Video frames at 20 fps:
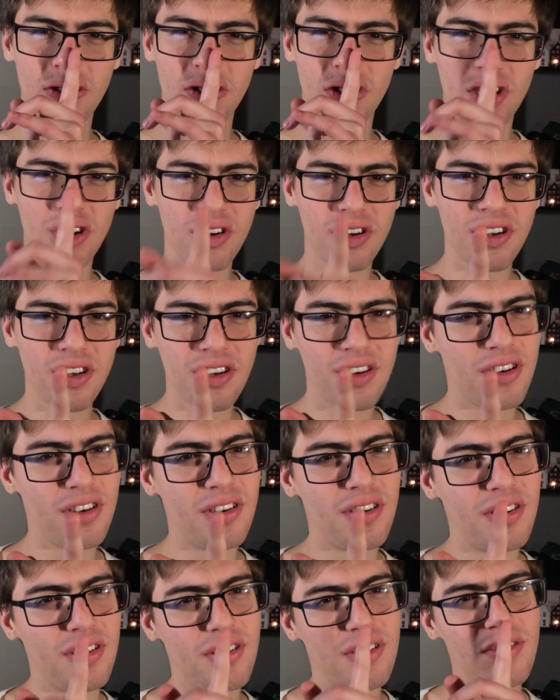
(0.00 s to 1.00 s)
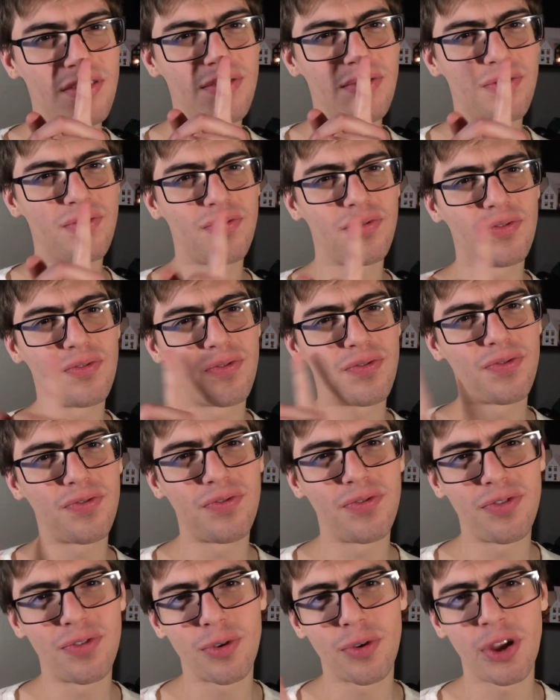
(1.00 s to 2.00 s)
good
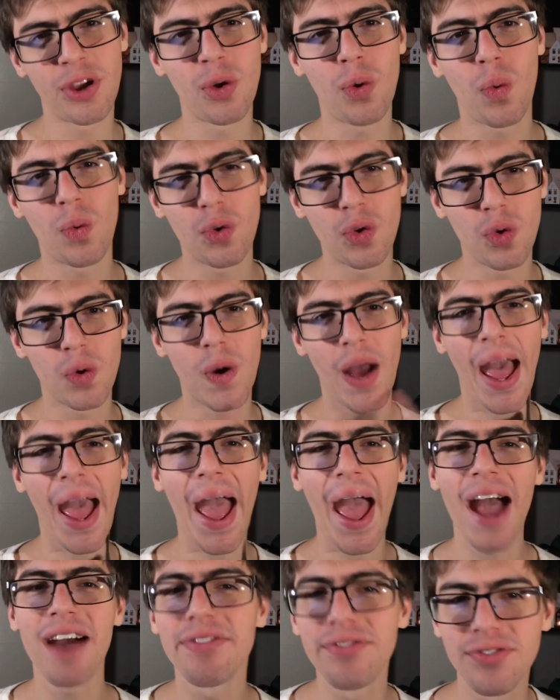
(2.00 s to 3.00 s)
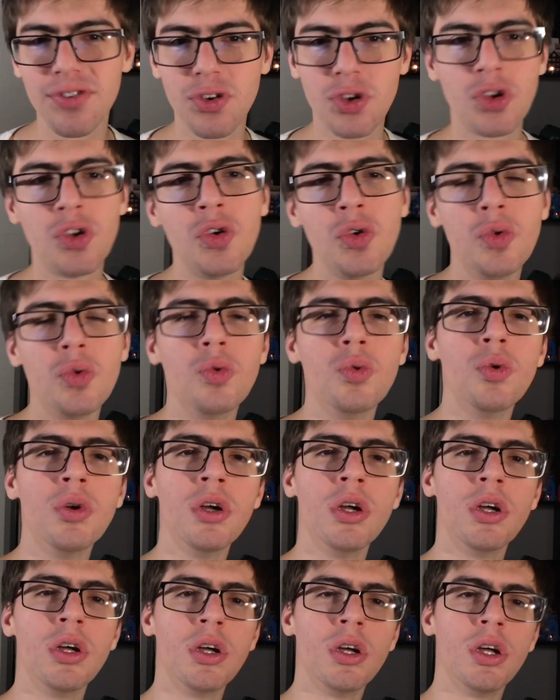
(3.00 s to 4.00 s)
for you to have to
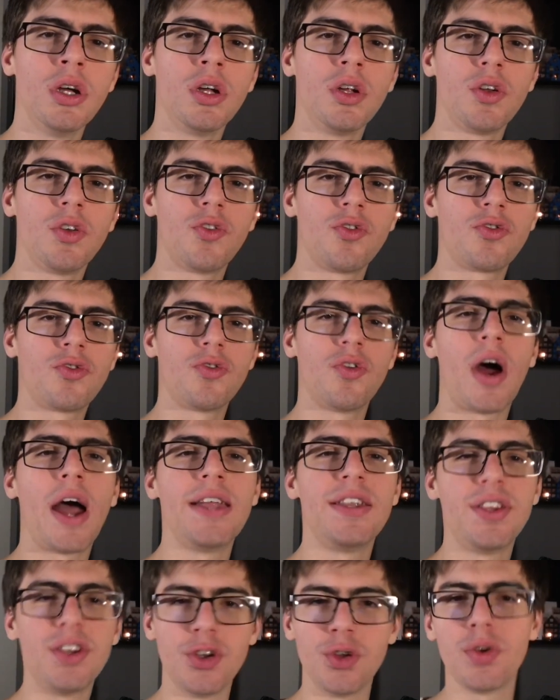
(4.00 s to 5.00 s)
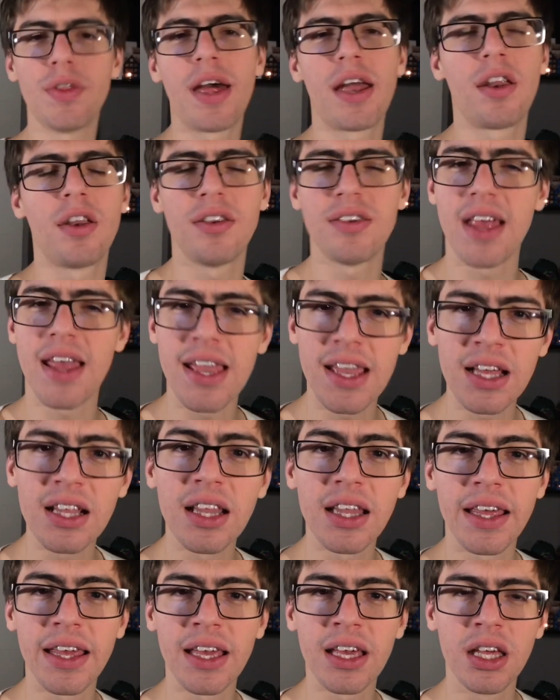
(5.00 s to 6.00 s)
try to do that
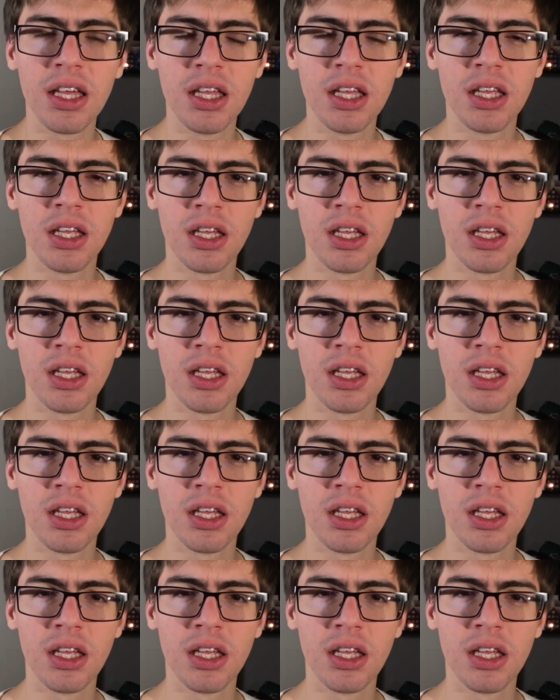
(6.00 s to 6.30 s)
untangling